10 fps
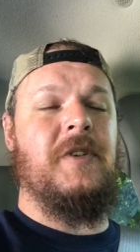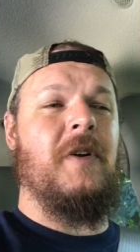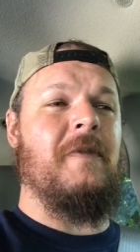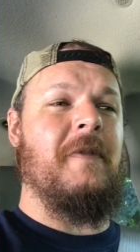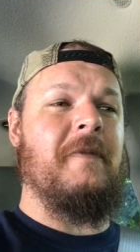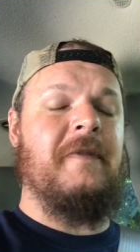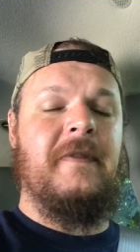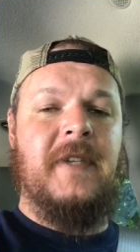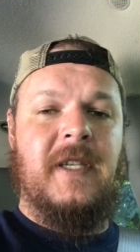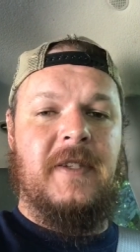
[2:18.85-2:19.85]
You're going from
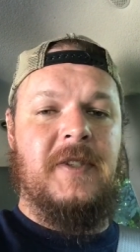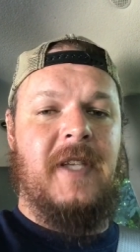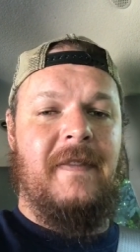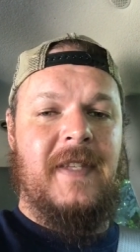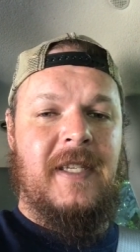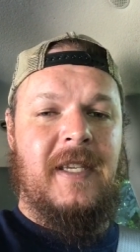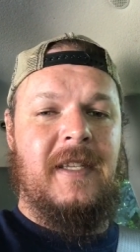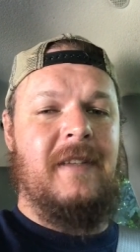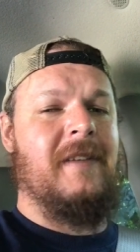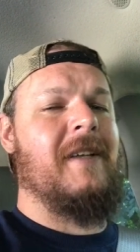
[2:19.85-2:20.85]
15 to
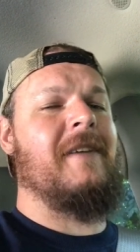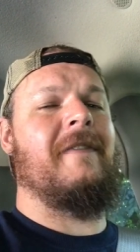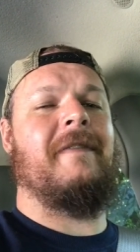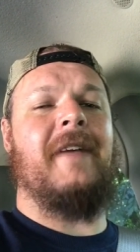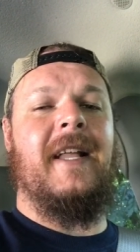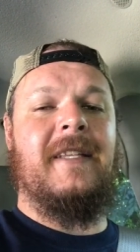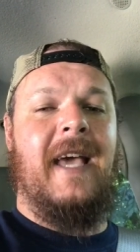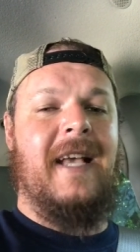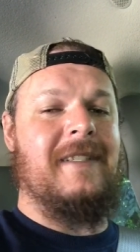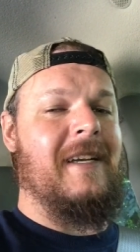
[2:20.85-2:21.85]
17,
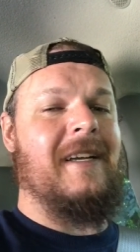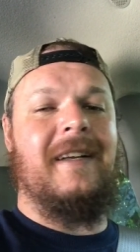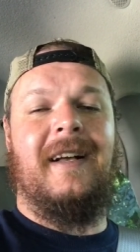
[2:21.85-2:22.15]
fantastic.